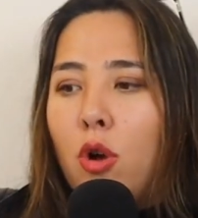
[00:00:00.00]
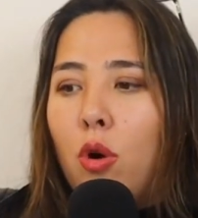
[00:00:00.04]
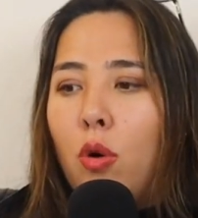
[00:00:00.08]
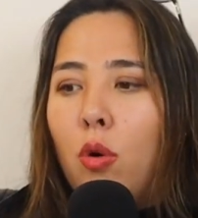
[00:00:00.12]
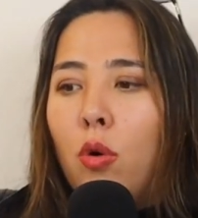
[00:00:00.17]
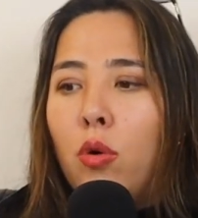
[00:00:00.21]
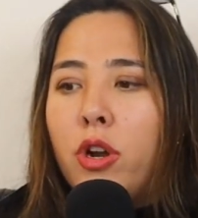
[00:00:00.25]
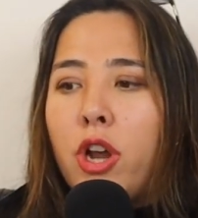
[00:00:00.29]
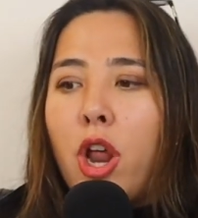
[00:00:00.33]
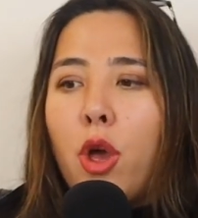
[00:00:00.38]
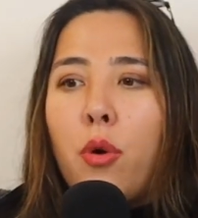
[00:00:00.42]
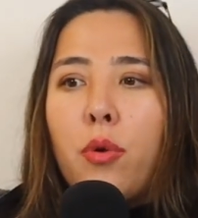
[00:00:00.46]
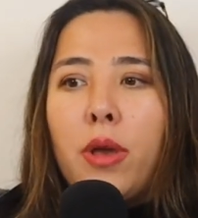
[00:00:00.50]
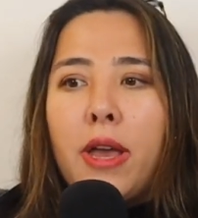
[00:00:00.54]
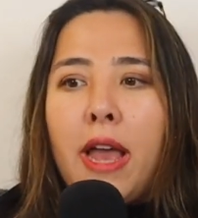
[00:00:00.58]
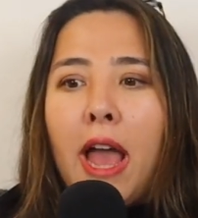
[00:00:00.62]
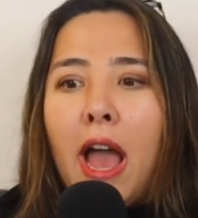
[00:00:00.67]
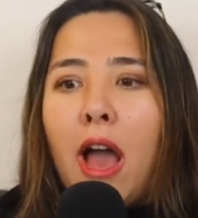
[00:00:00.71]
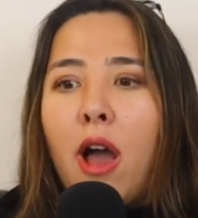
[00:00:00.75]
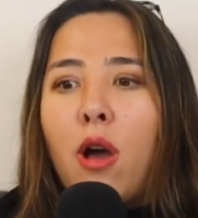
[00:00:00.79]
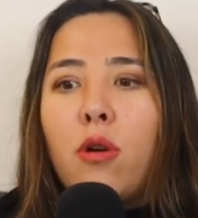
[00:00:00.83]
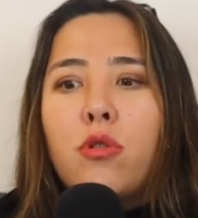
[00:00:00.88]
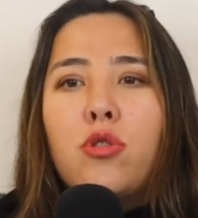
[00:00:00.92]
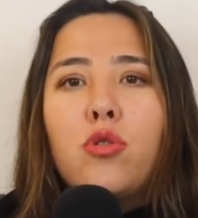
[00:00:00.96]
or knowing
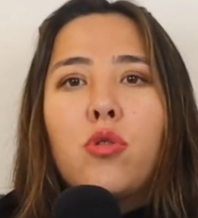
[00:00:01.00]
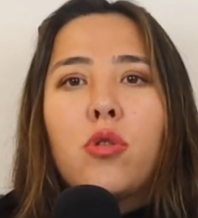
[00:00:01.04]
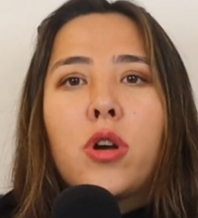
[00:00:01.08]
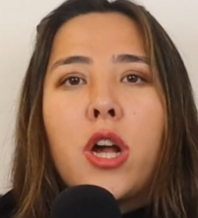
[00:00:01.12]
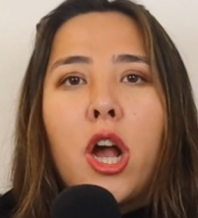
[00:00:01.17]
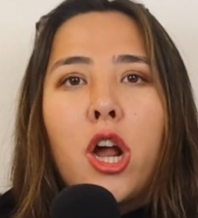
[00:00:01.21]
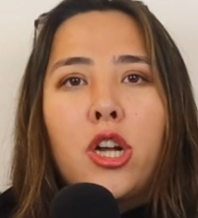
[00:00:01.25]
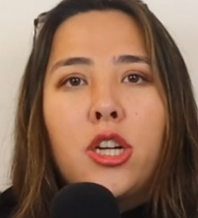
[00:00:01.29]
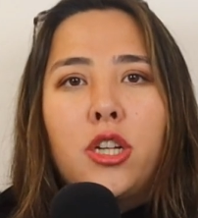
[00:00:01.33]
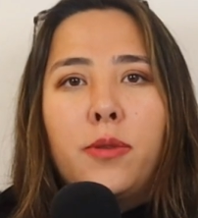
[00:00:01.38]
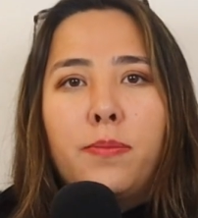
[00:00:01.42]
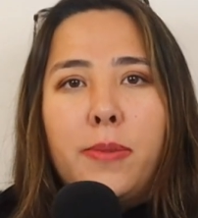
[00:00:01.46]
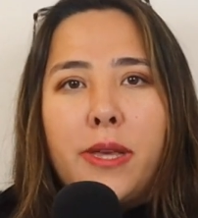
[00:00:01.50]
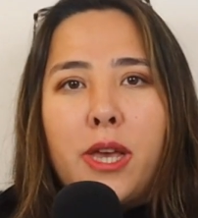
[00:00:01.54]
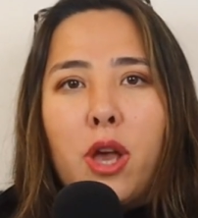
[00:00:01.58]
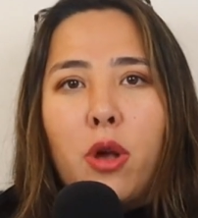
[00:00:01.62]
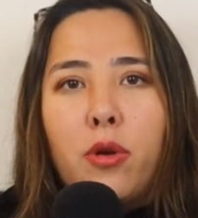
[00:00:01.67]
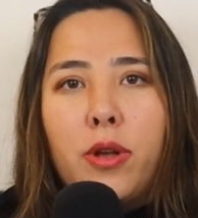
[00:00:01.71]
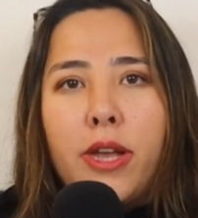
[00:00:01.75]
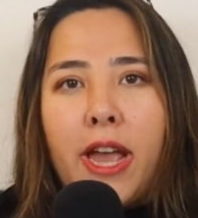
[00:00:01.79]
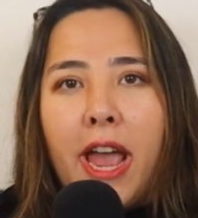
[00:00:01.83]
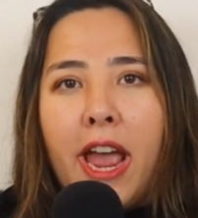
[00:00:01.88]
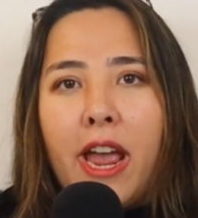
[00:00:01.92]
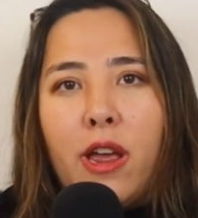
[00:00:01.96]
how you're going to be
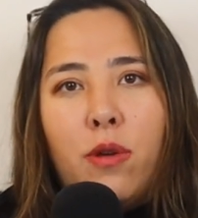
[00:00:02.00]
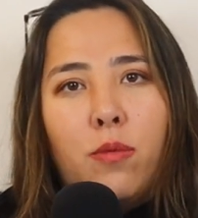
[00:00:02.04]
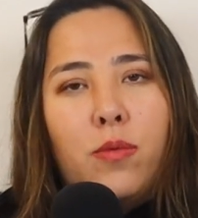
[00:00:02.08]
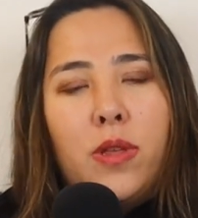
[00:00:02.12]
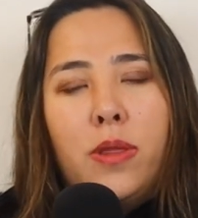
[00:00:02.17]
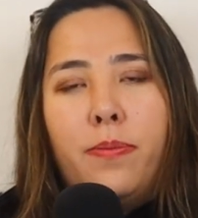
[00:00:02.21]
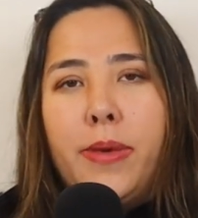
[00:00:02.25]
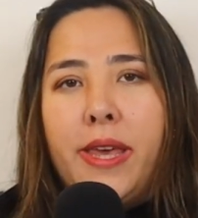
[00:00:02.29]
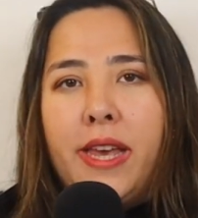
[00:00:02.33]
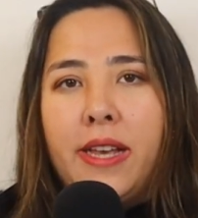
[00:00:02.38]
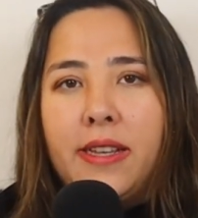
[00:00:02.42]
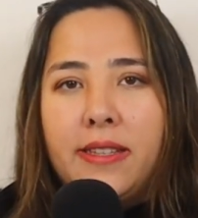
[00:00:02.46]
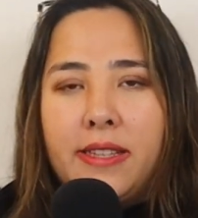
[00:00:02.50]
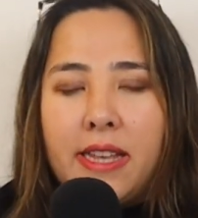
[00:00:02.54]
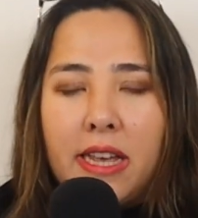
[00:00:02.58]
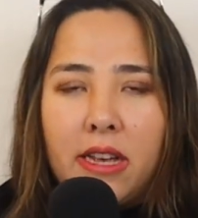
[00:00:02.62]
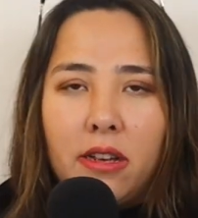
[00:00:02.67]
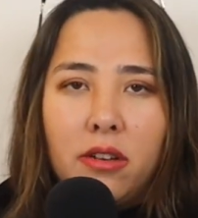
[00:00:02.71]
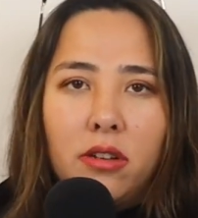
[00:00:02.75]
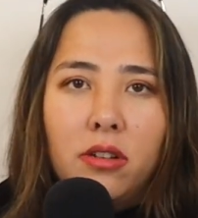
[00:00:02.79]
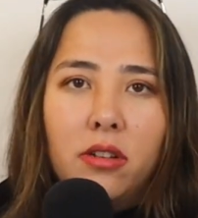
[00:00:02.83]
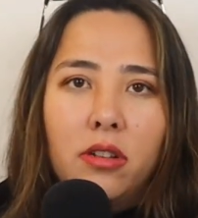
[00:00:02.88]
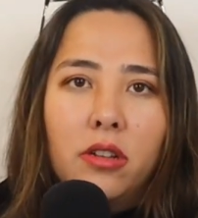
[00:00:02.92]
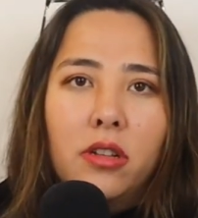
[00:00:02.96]
okay with being
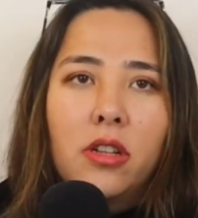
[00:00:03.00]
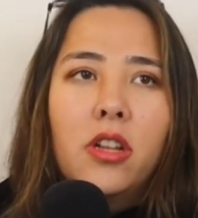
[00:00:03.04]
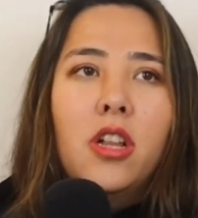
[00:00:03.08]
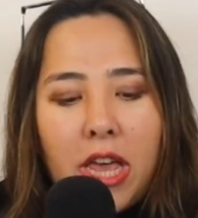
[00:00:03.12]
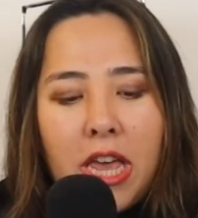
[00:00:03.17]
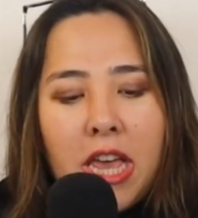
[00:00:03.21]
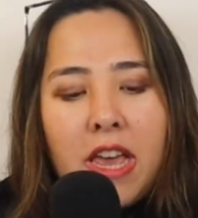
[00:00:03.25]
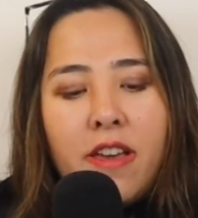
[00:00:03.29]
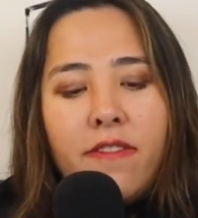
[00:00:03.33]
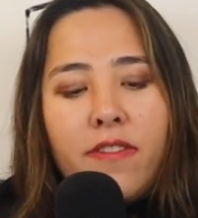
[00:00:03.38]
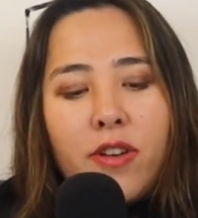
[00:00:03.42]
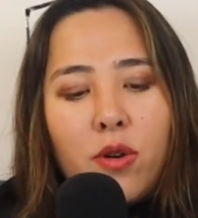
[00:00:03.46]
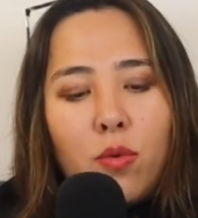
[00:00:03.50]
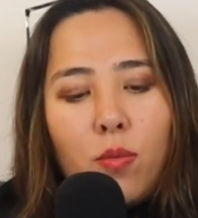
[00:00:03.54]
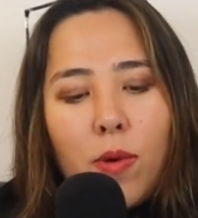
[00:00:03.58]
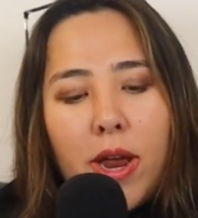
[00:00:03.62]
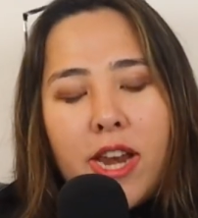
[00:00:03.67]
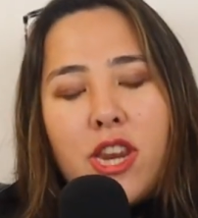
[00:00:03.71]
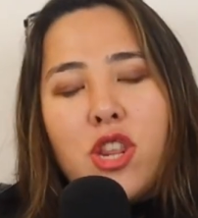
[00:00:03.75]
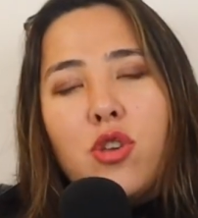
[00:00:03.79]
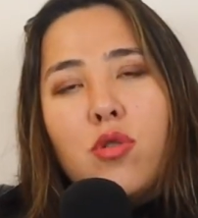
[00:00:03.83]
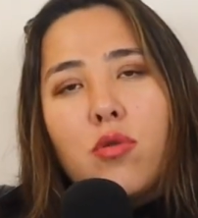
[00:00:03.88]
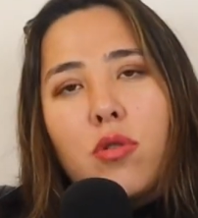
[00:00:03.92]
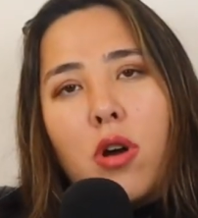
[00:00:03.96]
single, even
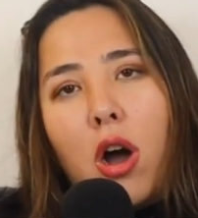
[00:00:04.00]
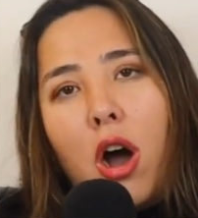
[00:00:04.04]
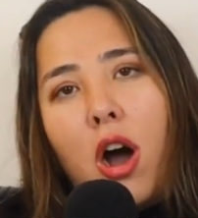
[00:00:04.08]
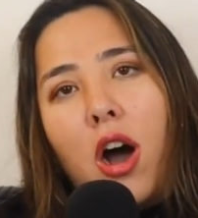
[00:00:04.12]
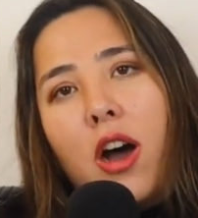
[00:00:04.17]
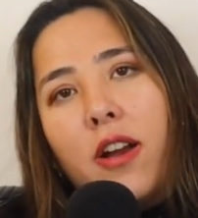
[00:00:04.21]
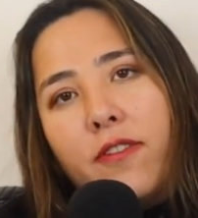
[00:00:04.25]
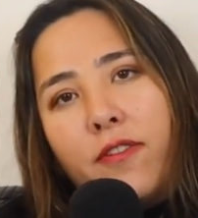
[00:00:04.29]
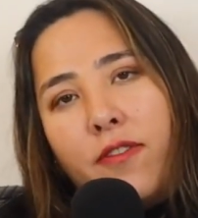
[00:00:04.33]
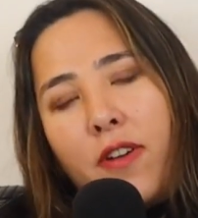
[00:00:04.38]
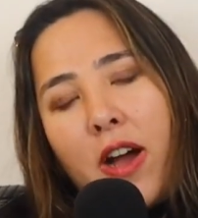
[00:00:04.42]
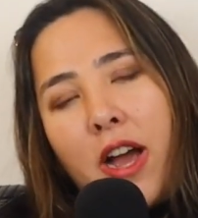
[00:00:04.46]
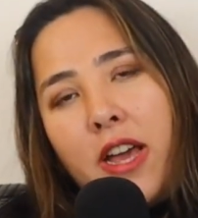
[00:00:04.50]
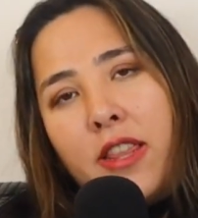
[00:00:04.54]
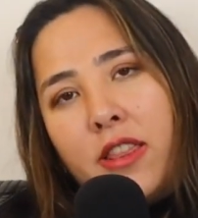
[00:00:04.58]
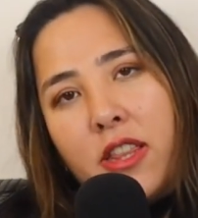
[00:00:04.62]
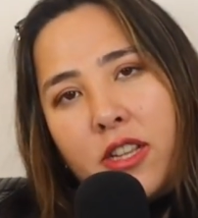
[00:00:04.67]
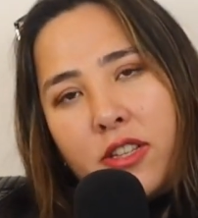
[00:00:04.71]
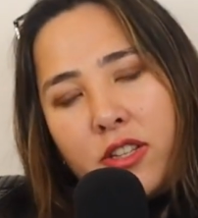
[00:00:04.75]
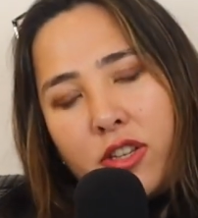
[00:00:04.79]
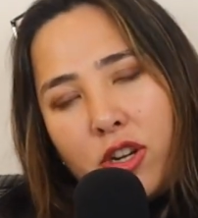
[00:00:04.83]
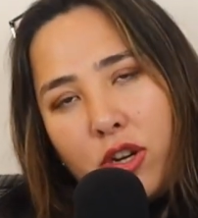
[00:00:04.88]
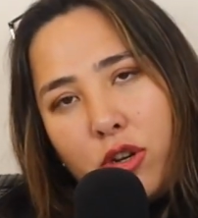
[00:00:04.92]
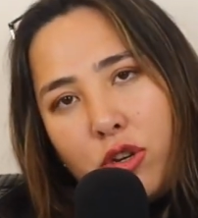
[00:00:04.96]
when you can't find
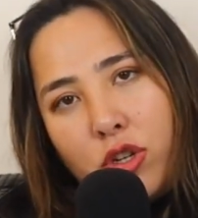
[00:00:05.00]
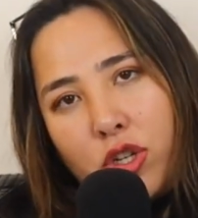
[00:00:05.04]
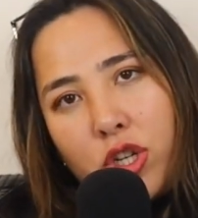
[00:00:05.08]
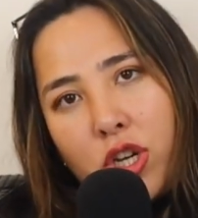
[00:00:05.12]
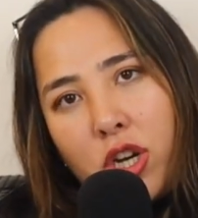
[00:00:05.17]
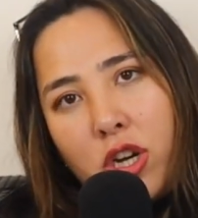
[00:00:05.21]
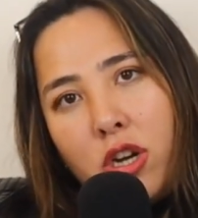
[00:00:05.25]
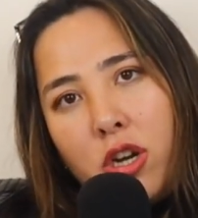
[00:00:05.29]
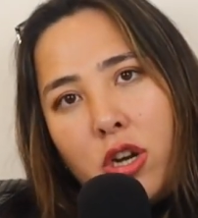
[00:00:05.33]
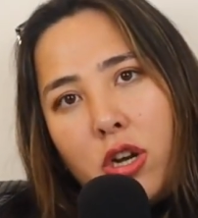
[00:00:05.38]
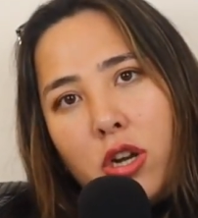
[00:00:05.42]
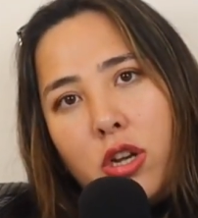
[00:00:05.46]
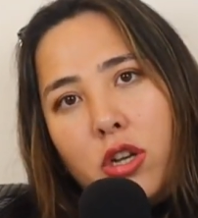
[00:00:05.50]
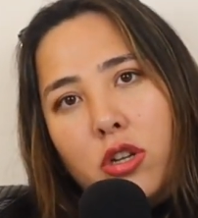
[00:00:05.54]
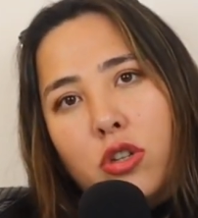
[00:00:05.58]
the solution,